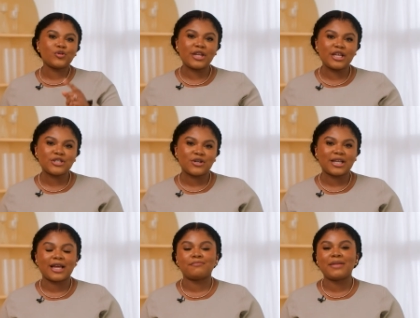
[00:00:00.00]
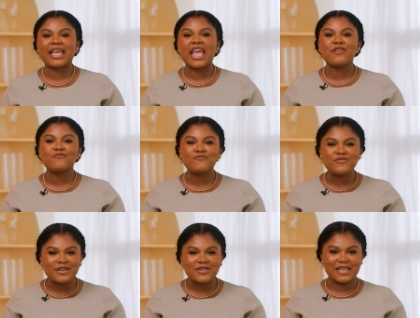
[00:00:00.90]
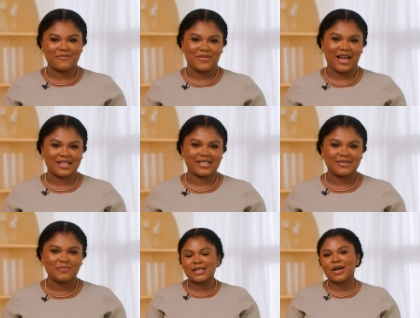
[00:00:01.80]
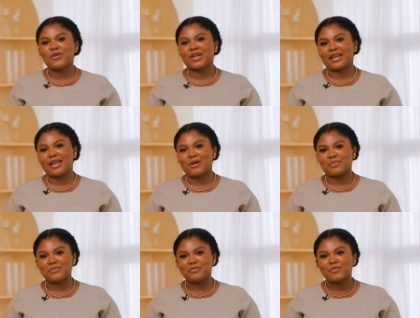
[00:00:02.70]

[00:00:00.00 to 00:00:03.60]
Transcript: Your donation can make a real impact. Here's how you can help.